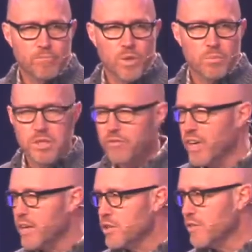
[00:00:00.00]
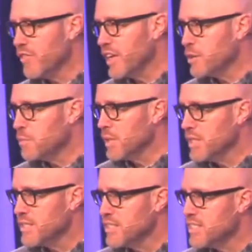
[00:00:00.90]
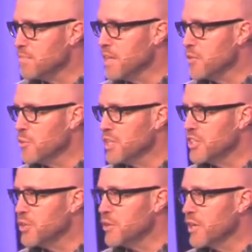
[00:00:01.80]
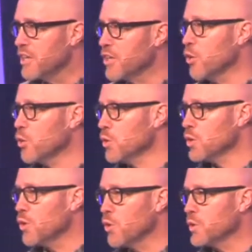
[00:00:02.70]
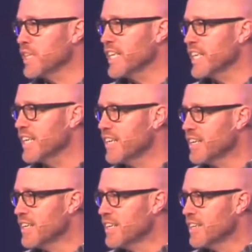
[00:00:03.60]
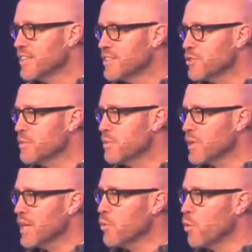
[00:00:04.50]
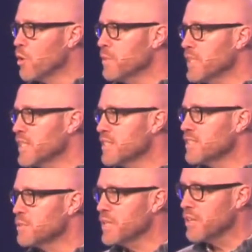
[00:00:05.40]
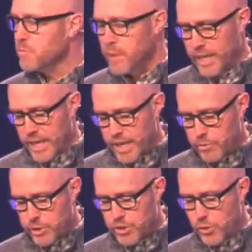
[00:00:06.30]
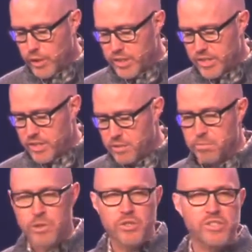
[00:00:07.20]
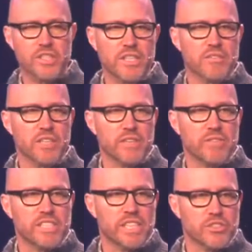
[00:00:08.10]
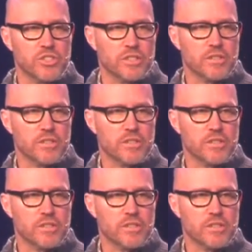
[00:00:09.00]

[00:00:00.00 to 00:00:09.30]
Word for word: Put the fire in the fireplace and sit by the window and on a cold, cold day, remember how warm it is to be loved by God. Rejoice in the mercy of the invitation.